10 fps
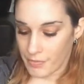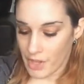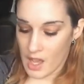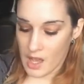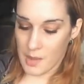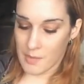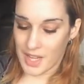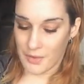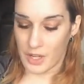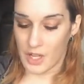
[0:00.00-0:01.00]

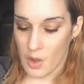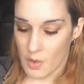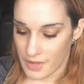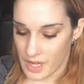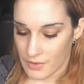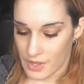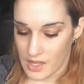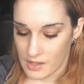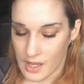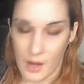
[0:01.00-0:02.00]
And if I know of any of
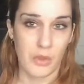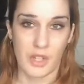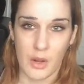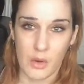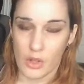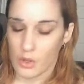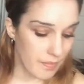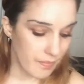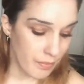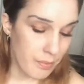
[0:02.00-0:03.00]
these, then I will tell you.
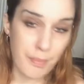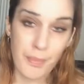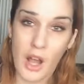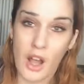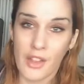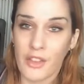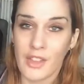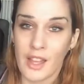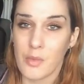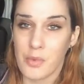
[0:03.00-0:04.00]
But other than
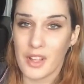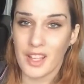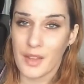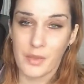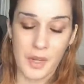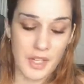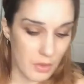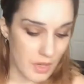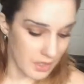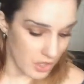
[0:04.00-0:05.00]
that, you're probably gonna have to wait
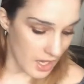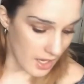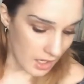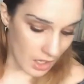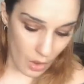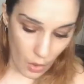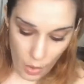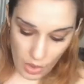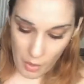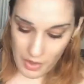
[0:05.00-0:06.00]
until next year
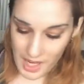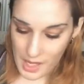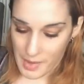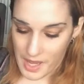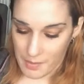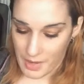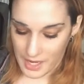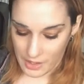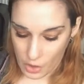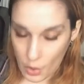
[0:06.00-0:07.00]
or go on eBay and pay
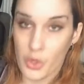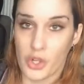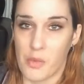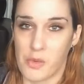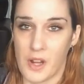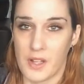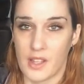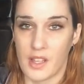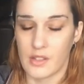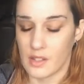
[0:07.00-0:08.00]
extortionate
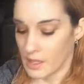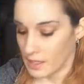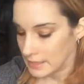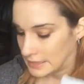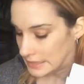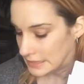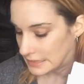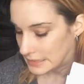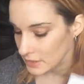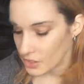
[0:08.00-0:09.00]
prices.
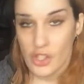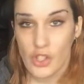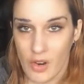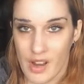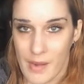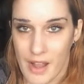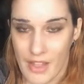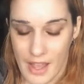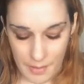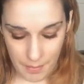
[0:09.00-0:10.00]
Sorry about
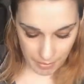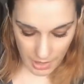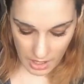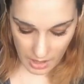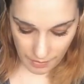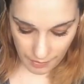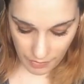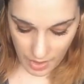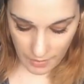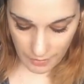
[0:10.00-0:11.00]
that, but I